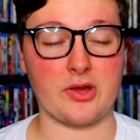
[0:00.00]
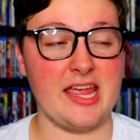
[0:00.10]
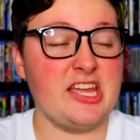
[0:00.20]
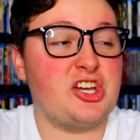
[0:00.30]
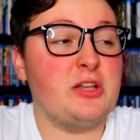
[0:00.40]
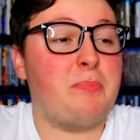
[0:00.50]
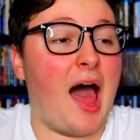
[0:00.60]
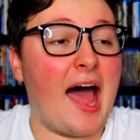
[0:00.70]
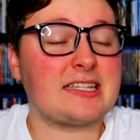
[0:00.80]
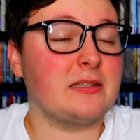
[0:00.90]
It could
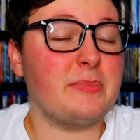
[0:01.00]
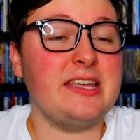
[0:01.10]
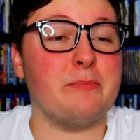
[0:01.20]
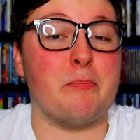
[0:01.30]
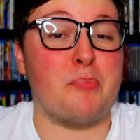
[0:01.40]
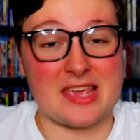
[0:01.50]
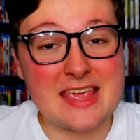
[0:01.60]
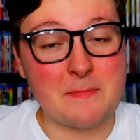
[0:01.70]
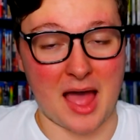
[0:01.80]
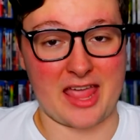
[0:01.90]
possibly be
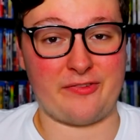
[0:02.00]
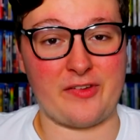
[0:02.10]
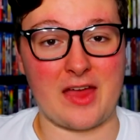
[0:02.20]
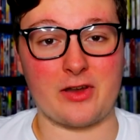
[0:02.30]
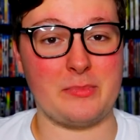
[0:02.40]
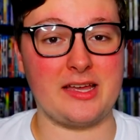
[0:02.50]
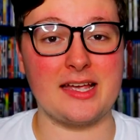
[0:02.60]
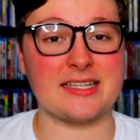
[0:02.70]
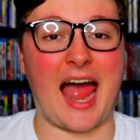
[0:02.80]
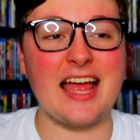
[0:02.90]
my favorite
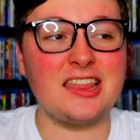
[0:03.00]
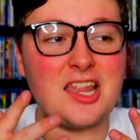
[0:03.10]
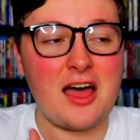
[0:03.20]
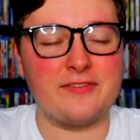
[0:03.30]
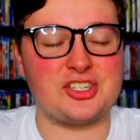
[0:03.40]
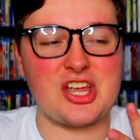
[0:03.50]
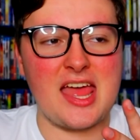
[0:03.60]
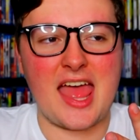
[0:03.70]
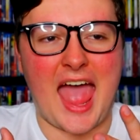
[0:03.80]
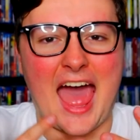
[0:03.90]
because I loved
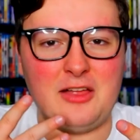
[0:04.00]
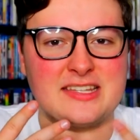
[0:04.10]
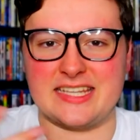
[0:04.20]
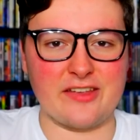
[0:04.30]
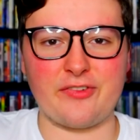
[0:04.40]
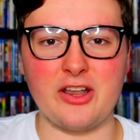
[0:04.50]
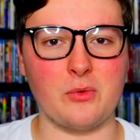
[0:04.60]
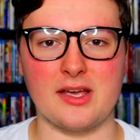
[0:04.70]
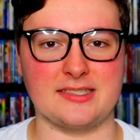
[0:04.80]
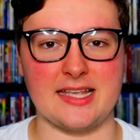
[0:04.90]
how different it
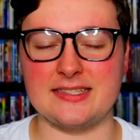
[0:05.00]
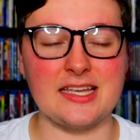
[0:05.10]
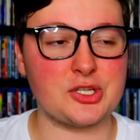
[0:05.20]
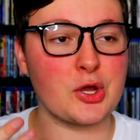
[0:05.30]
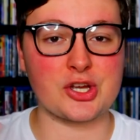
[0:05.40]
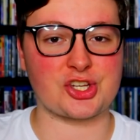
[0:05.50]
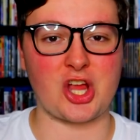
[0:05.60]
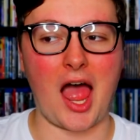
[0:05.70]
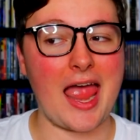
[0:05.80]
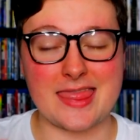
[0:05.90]
was. Disney took a
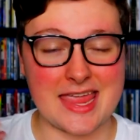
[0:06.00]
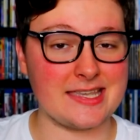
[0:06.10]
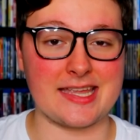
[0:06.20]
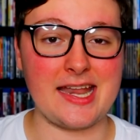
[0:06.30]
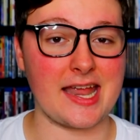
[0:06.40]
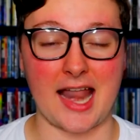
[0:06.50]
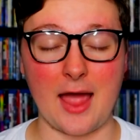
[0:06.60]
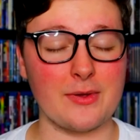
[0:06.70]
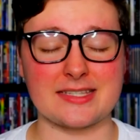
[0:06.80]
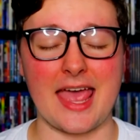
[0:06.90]
shot and they did it. And I
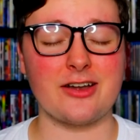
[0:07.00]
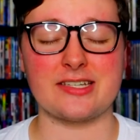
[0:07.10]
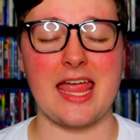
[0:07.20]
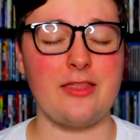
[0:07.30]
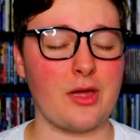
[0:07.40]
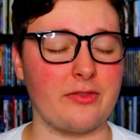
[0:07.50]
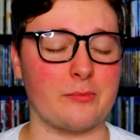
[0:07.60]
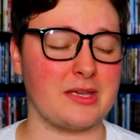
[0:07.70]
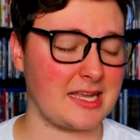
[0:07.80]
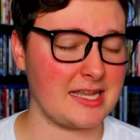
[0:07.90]
was entertained throughout the
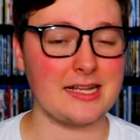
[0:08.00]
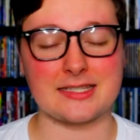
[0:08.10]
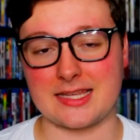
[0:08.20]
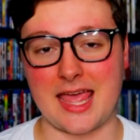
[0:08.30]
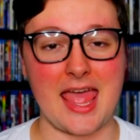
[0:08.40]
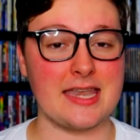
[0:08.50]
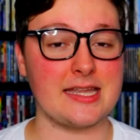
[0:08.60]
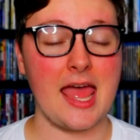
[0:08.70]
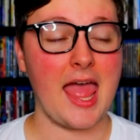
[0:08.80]
beginning to the end.